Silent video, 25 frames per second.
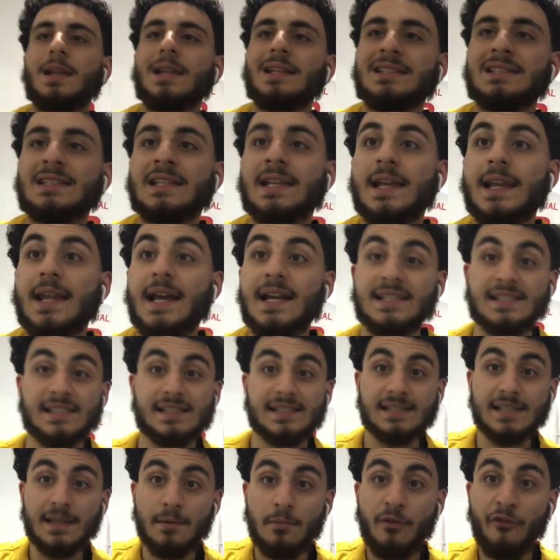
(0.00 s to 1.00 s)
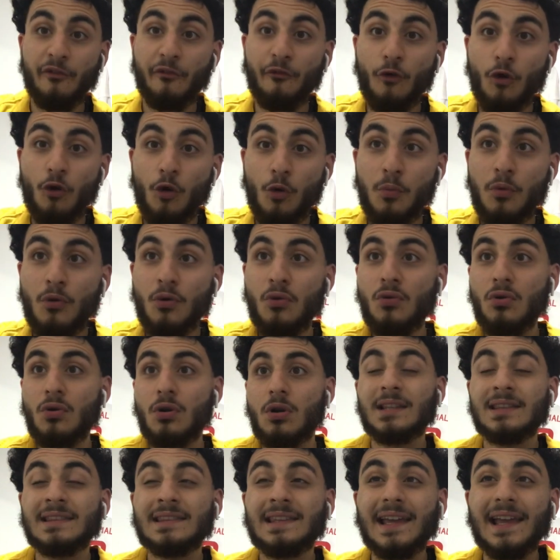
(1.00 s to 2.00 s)
Let's get it. As I said before, bro,
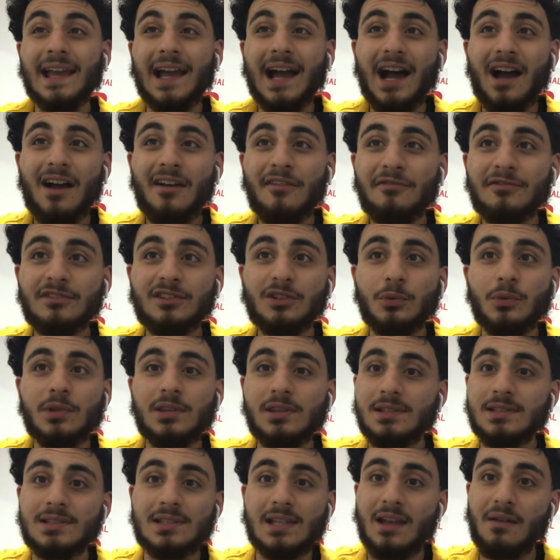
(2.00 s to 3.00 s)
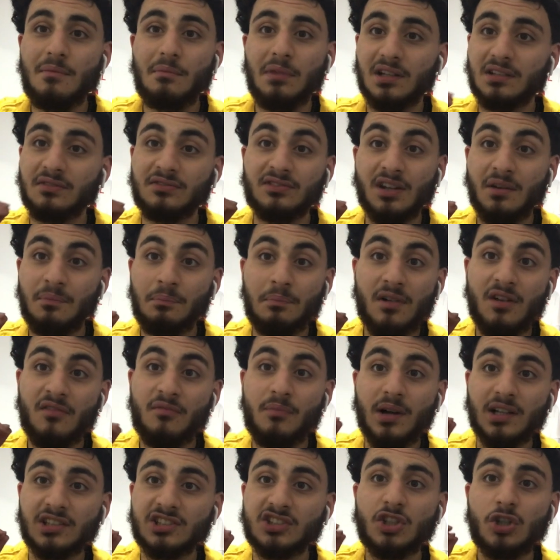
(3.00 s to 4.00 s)
they have to win this game. But if
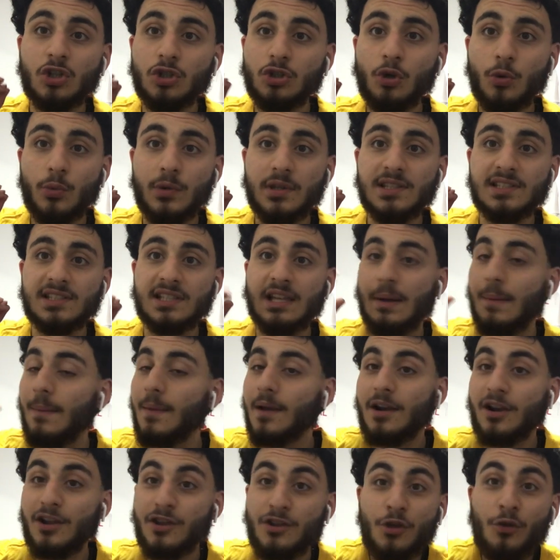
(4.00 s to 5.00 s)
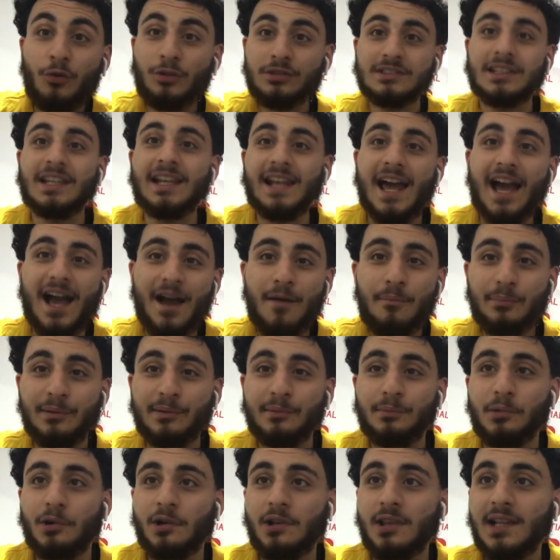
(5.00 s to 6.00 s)
Barcelona don't win this game, I don't know what's going to
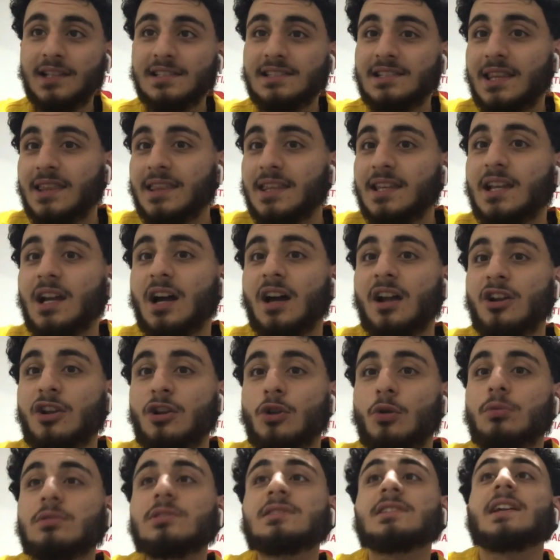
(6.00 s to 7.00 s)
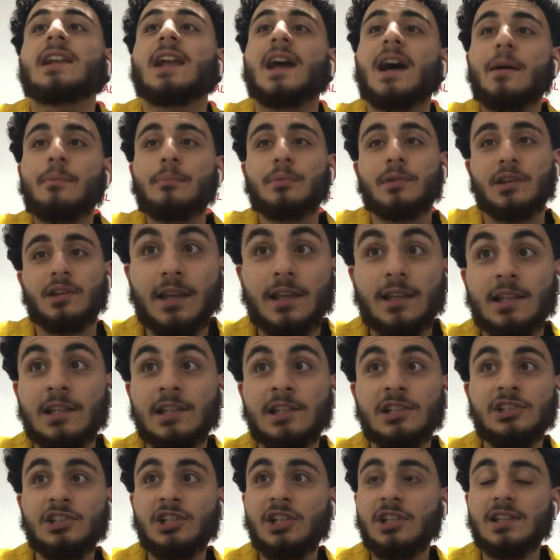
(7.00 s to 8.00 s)
happen, bro. That's the thing. I don't know what's going to happen.
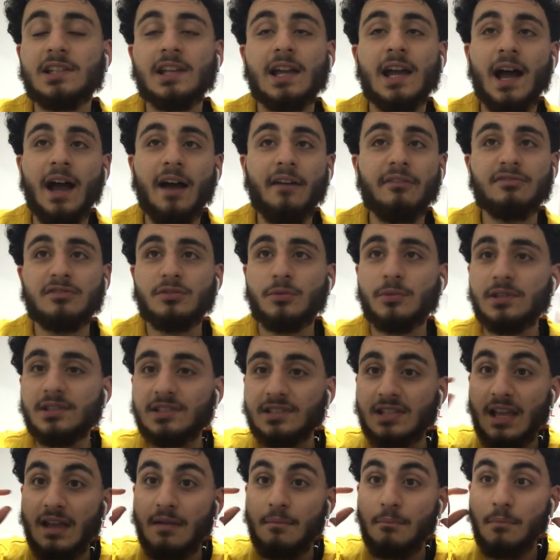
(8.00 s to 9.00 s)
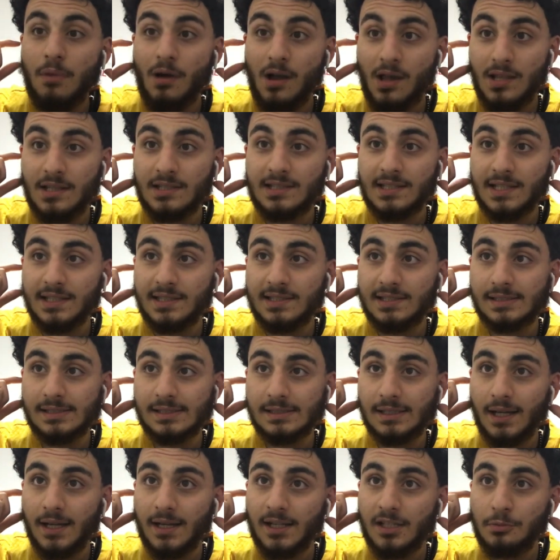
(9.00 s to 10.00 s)
Legit, they have to win this game. But let's get this
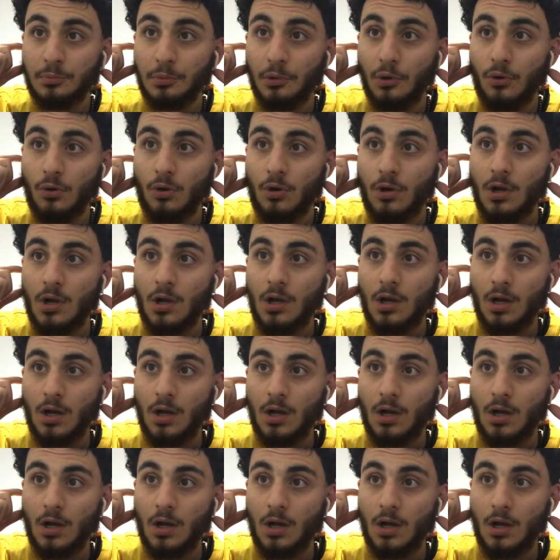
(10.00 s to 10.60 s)
started, bro.